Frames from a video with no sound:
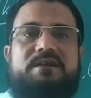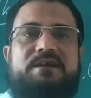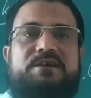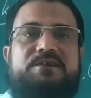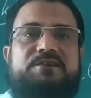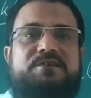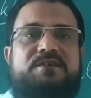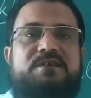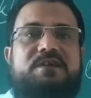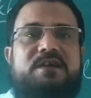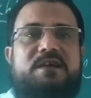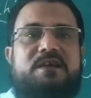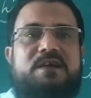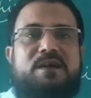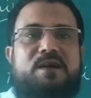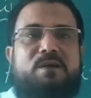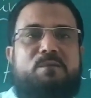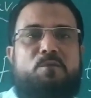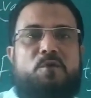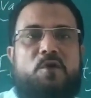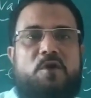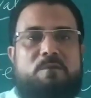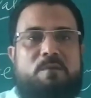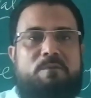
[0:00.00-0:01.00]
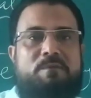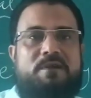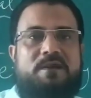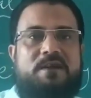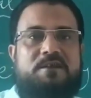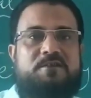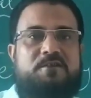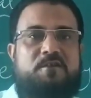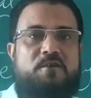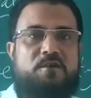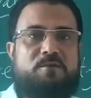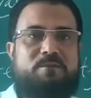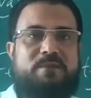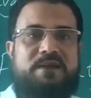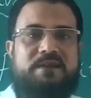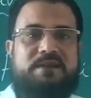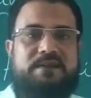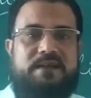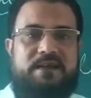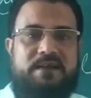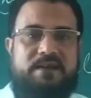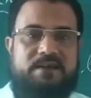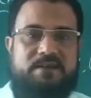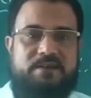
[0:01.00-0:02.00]
Yes, more people does not
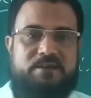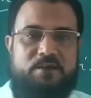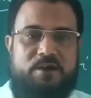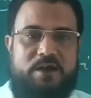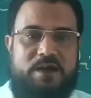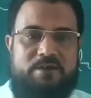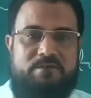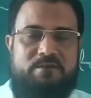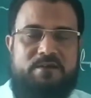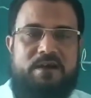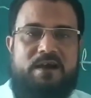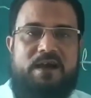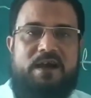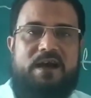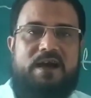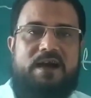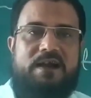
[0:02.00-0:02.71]
mean that you have,